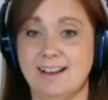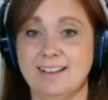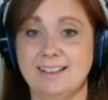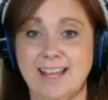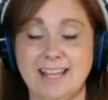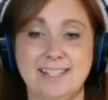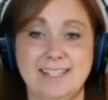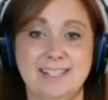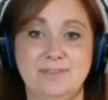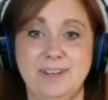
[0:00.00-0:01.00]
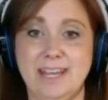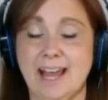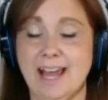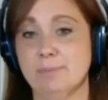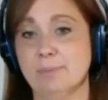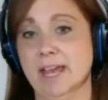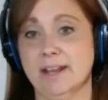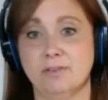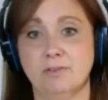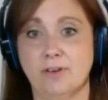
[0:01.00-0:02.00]
classes via iPad
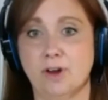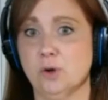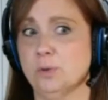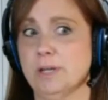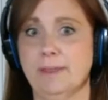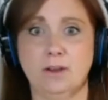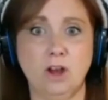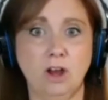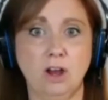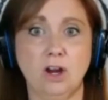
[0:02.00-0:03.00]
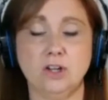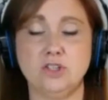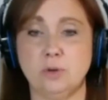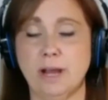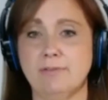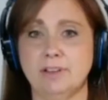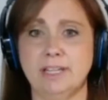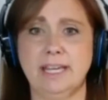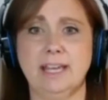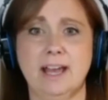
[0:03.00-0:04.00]
and phone in the car, traveling.